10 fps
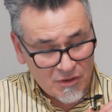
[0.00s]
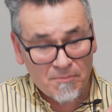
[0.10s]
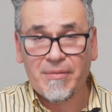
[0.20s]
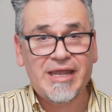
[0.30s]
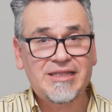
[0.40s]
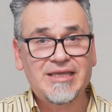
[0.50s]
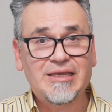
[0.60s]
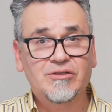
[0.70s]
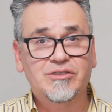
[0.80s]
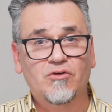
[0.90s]
many
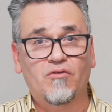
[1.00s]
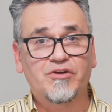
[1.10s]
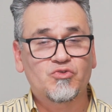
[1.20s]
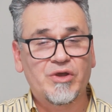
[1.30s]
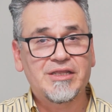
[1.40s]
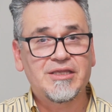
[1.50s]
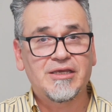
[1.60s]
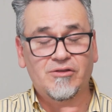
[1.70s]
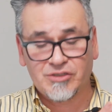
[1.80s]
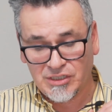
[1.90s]
deals, over 20
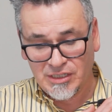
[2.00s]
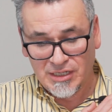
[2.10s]
deals.